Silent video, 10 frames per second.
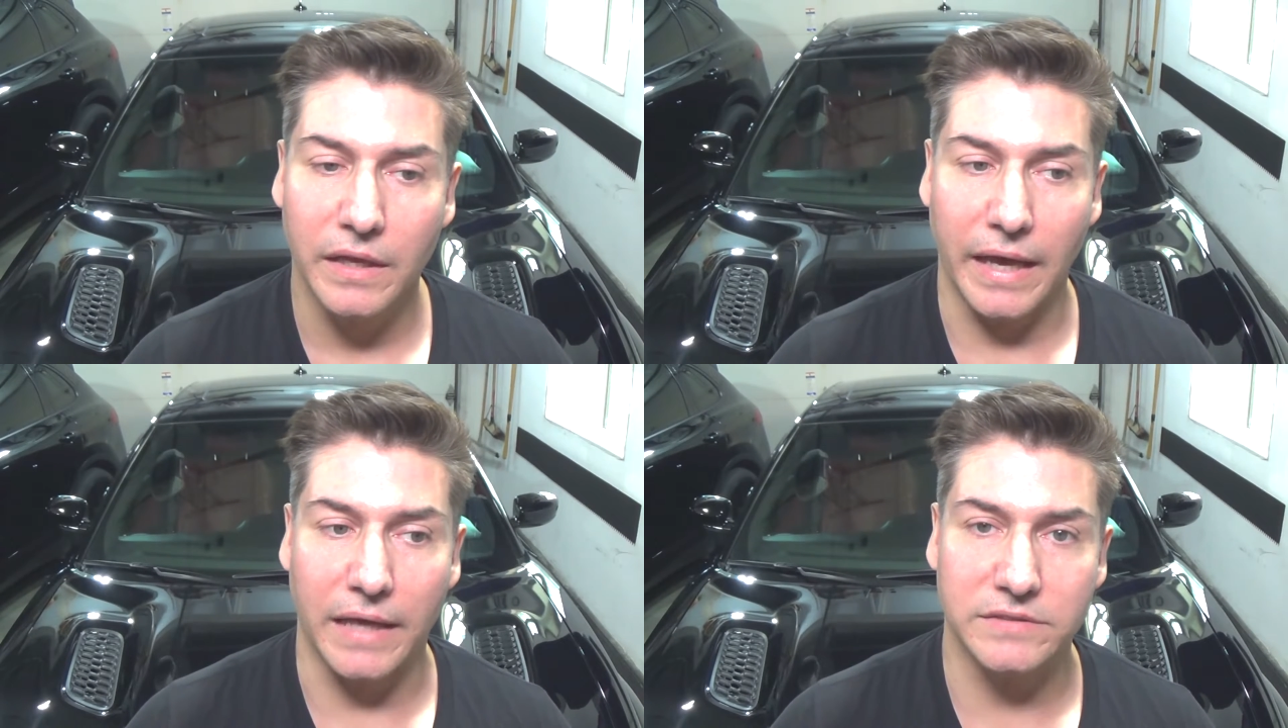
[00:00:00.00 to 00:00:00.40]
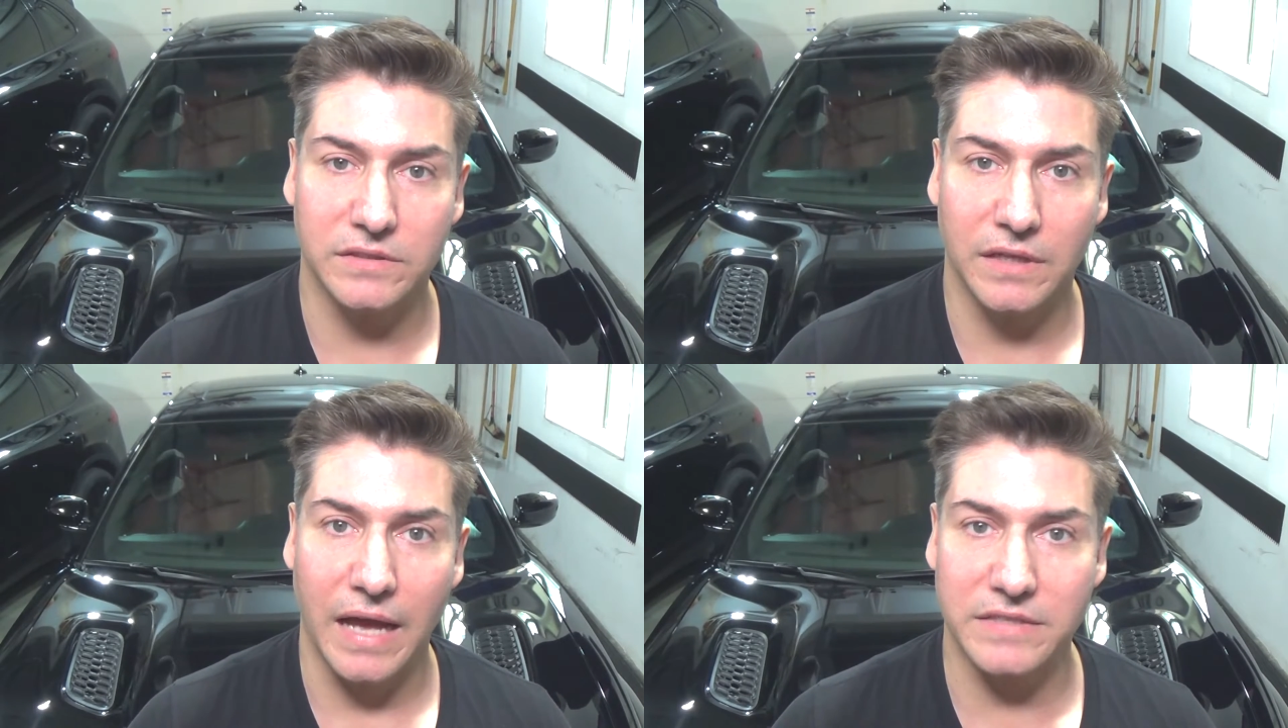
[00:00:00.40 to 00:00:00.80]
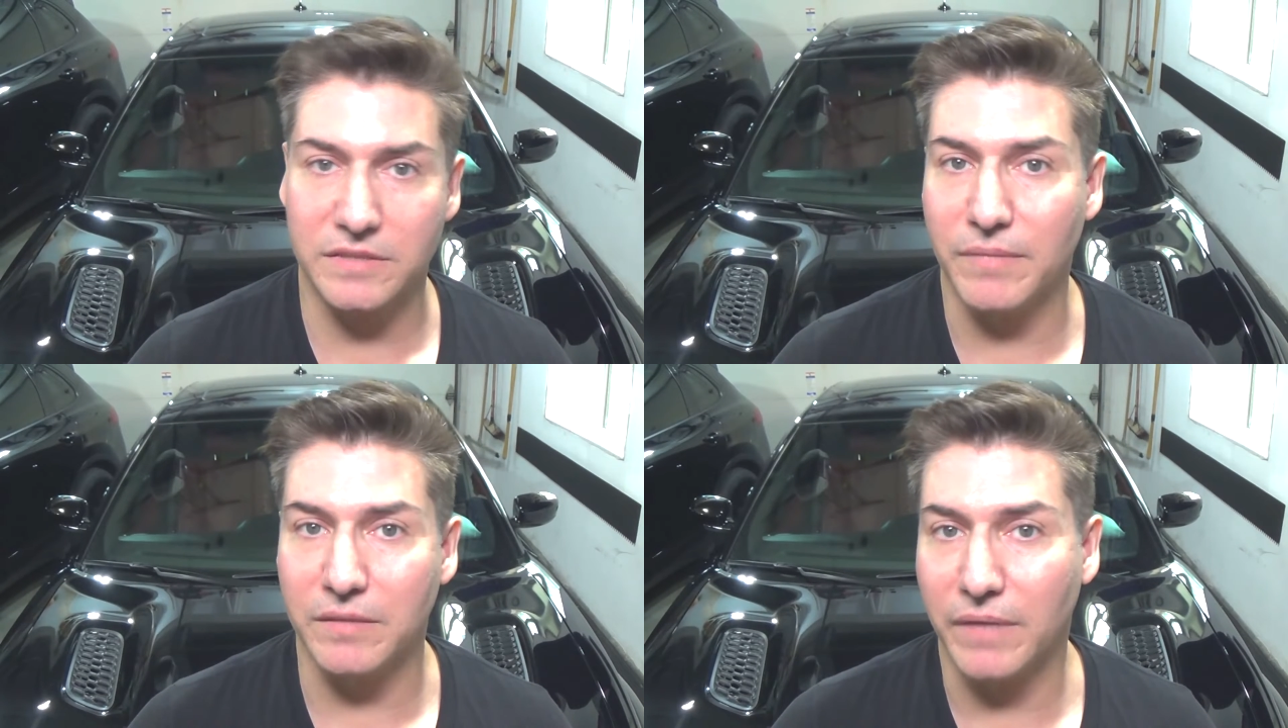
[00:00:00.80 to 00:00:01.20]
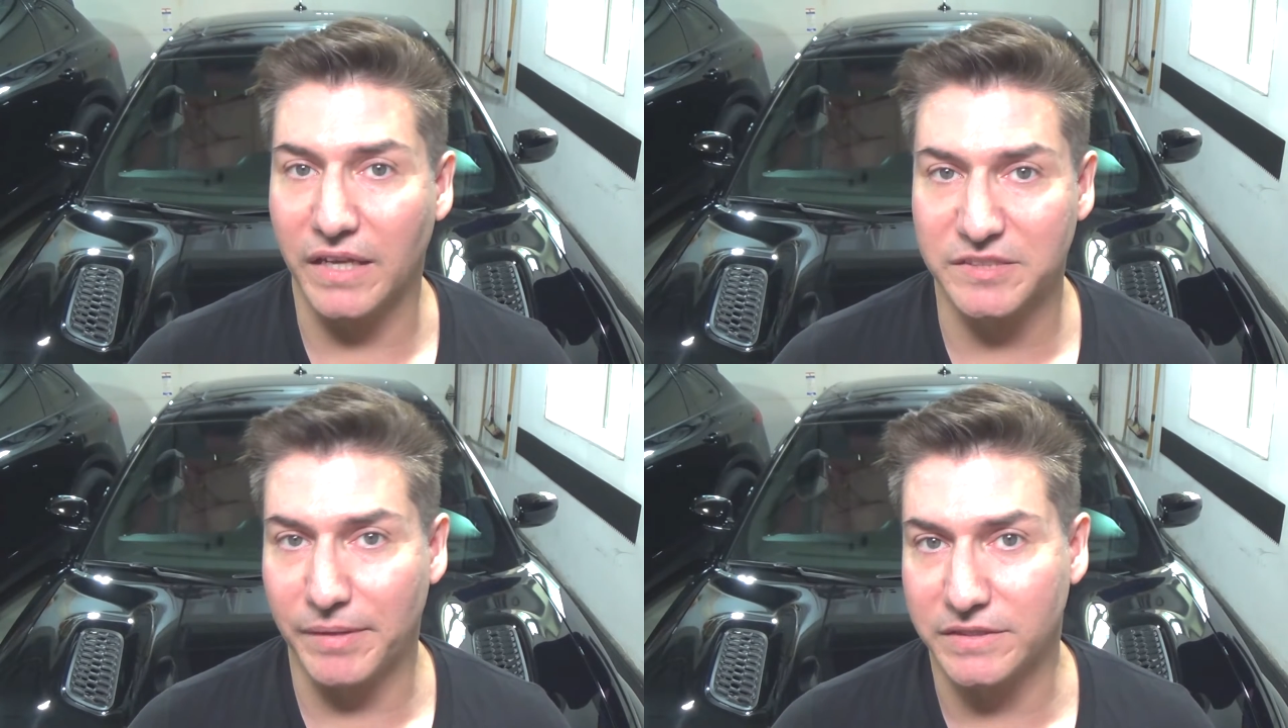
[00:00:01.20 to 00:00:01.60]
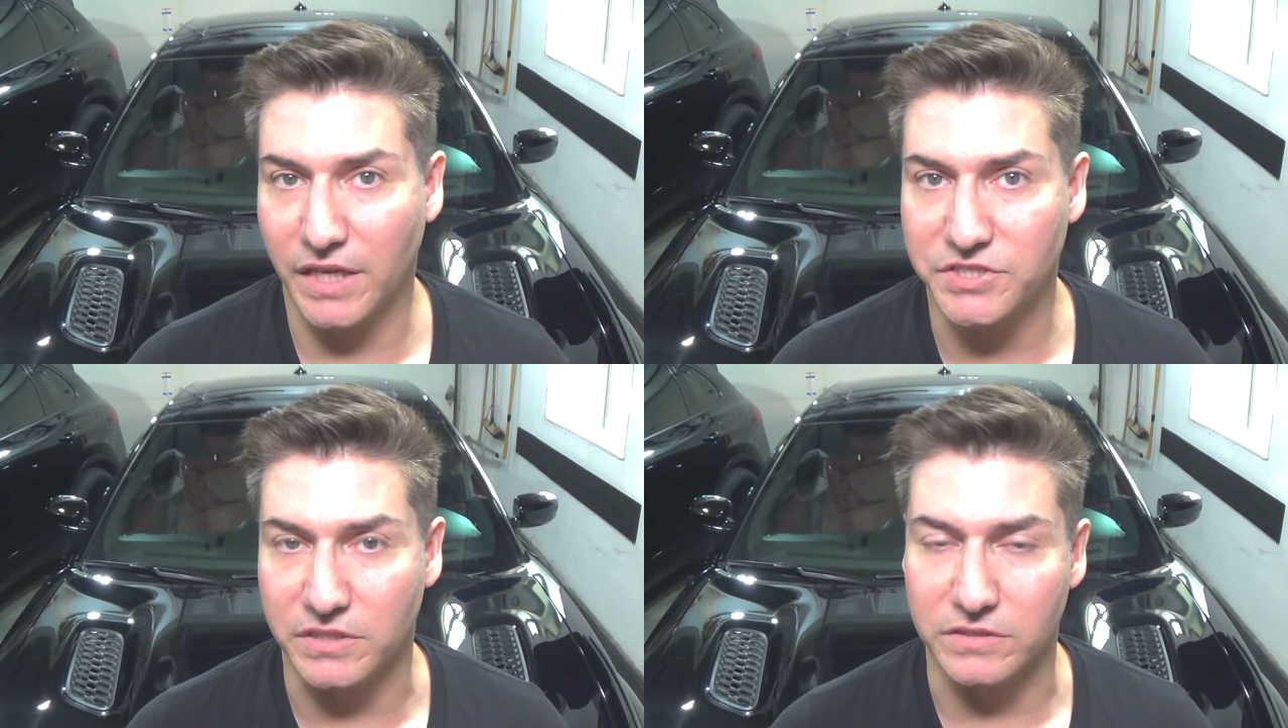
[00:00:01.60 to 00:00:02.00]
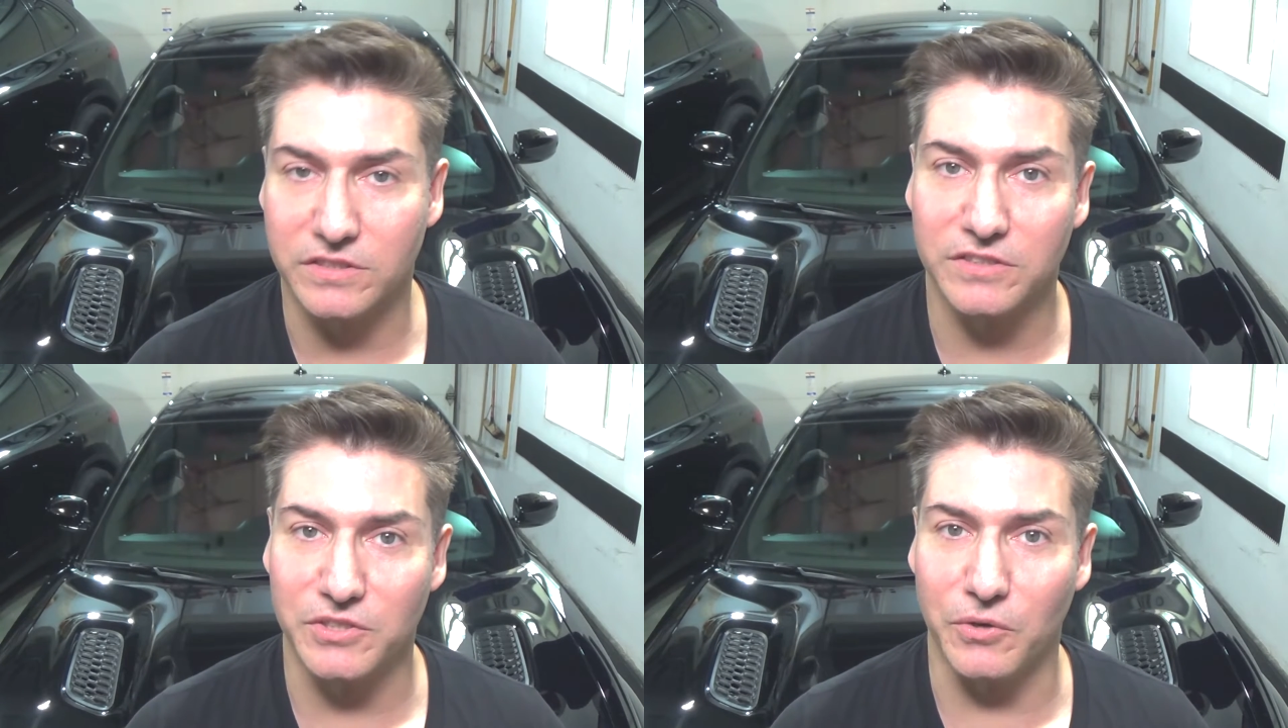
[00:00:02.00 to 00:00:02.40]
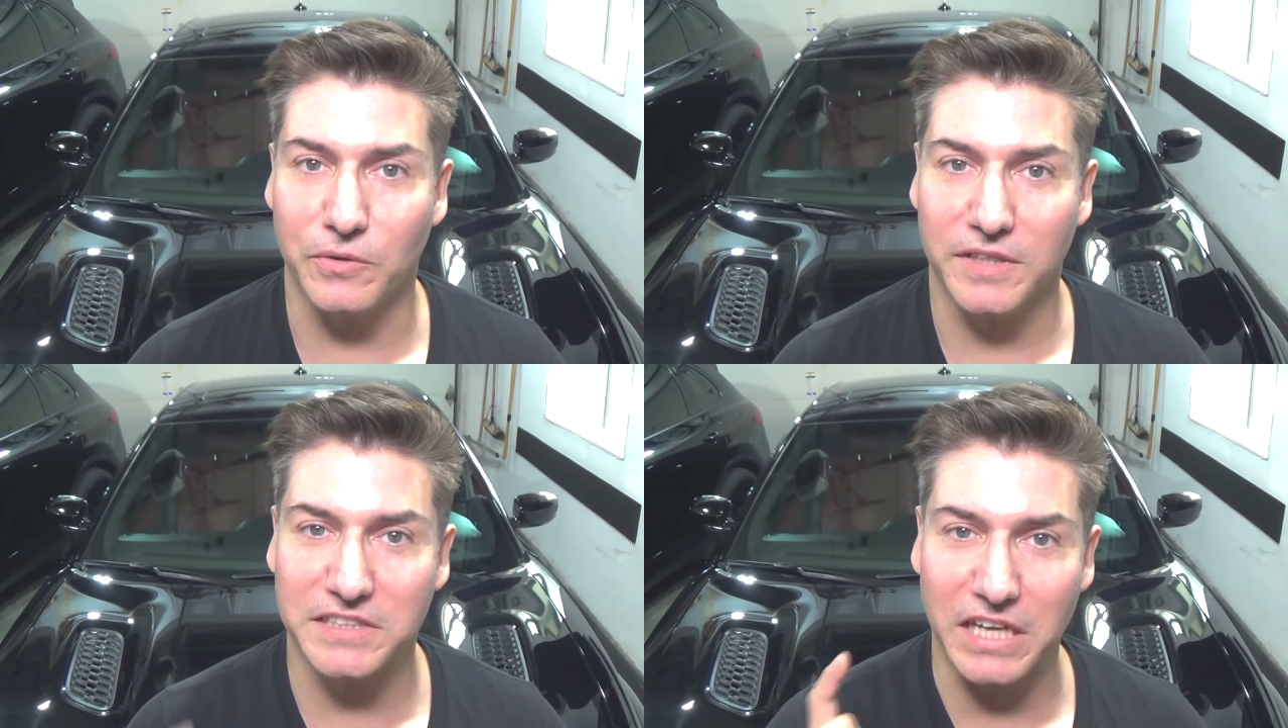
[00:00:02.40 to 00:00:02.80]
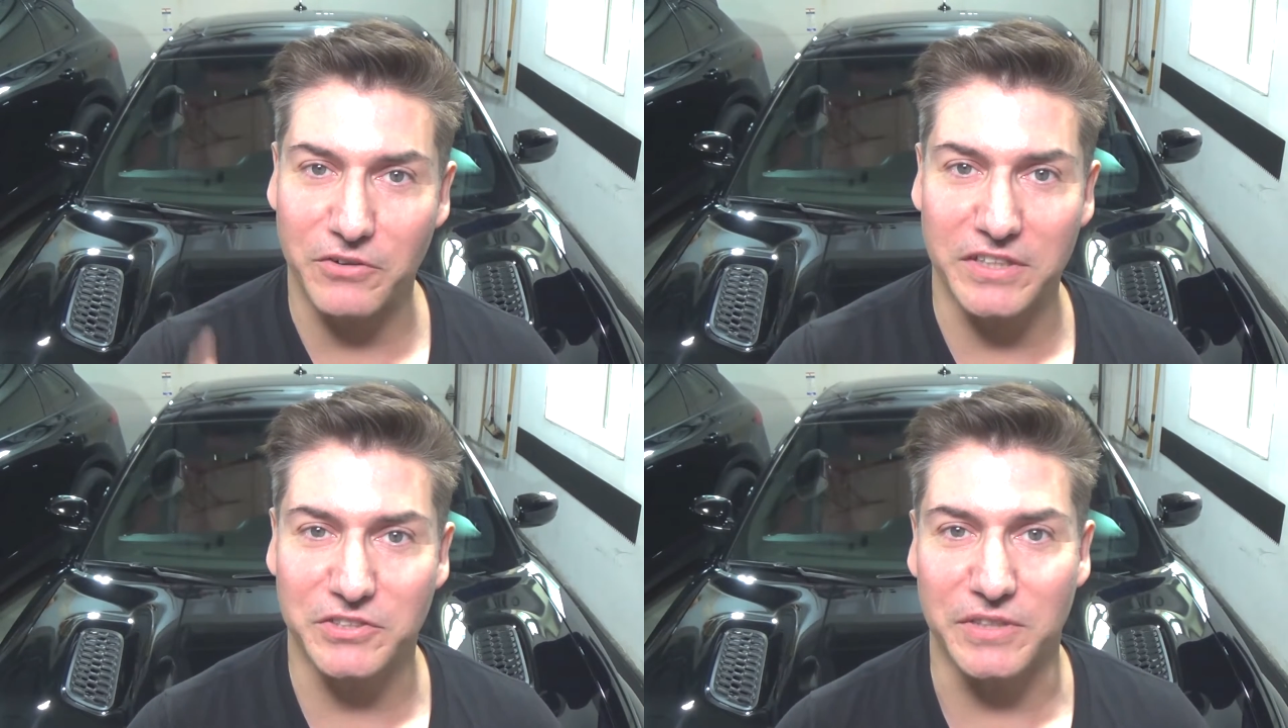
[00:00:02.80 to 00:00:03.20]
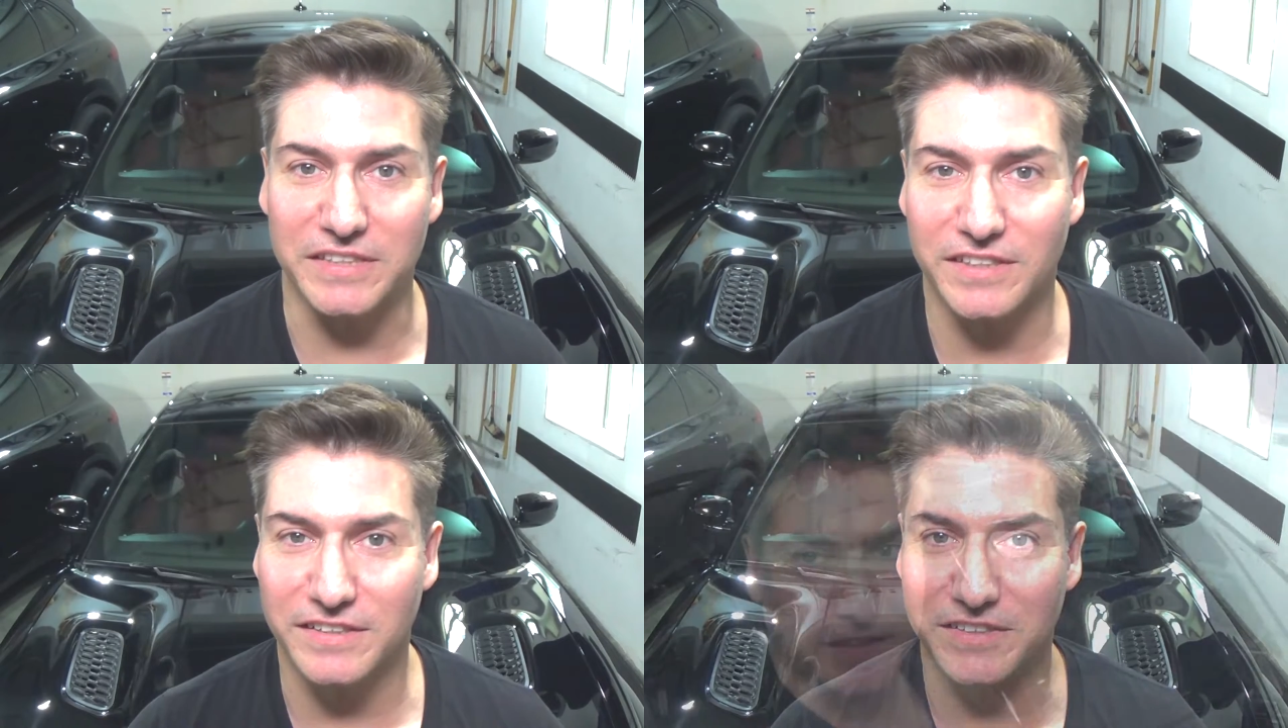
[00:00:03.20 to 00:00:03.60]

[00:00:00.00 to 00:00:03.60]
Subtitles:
and has it met my expectations? So let's get right to it.